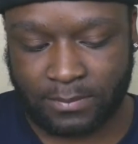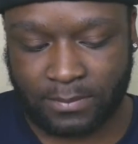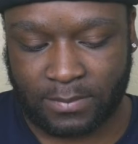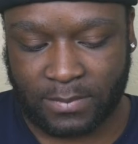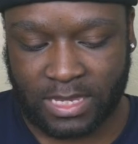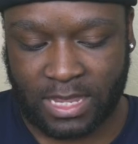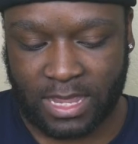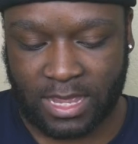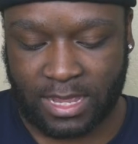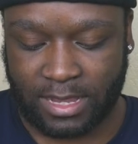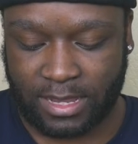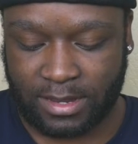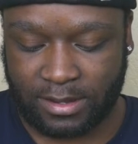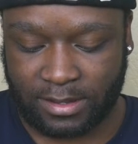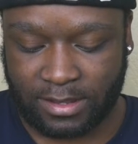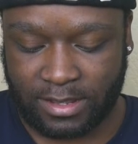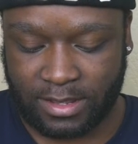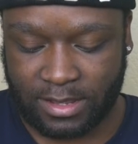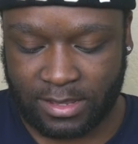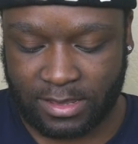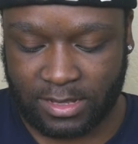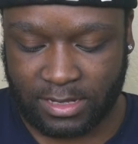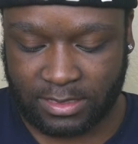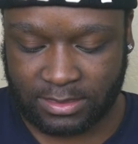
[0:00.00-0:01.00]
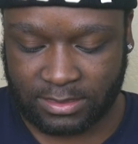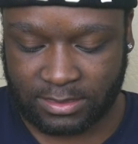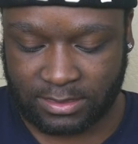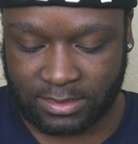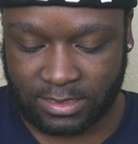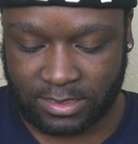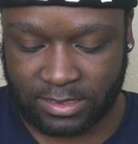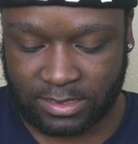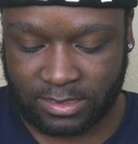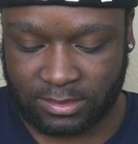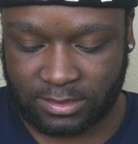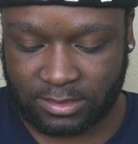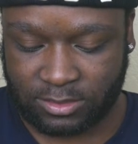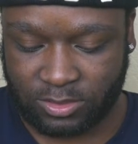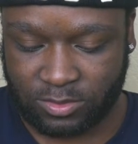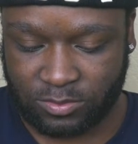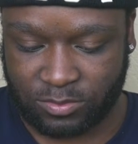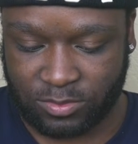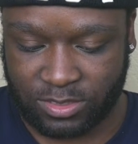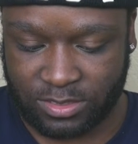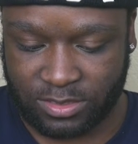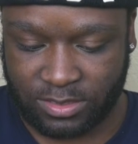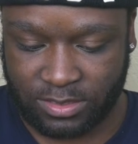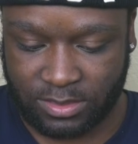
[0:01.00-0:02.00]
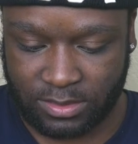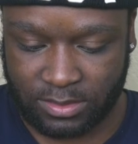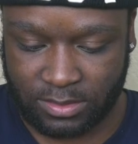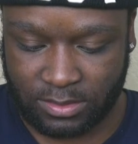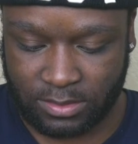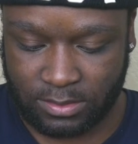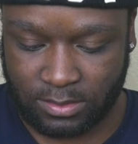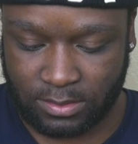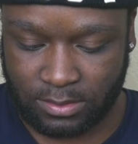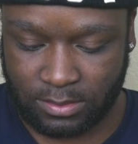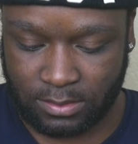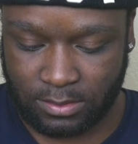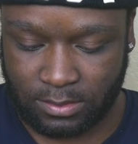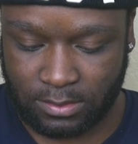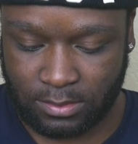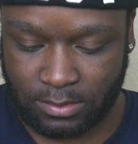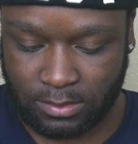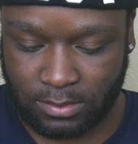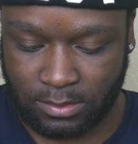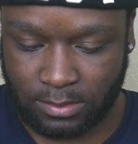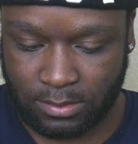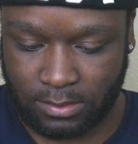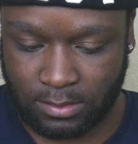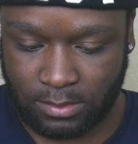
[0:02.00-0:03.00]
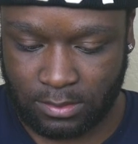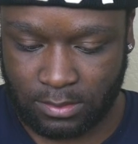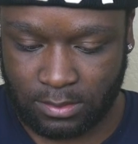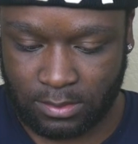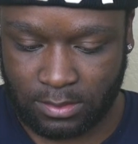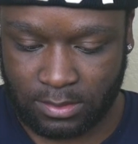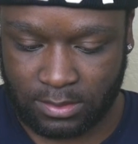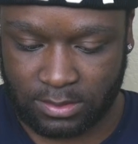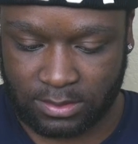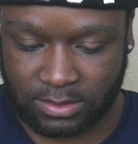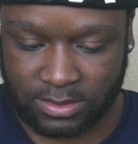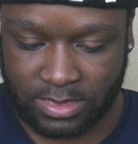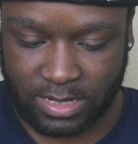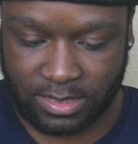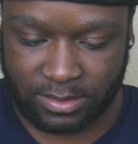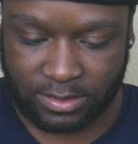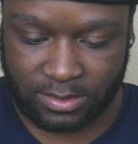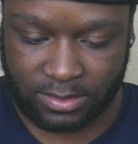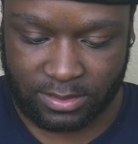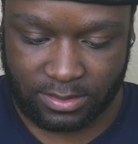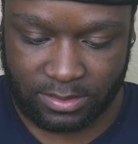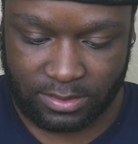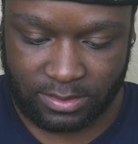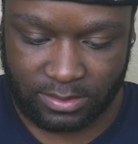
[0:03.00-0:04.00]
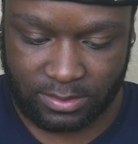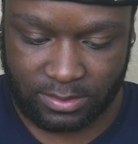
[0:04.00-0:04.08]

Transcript: And again, this is the consumer sector.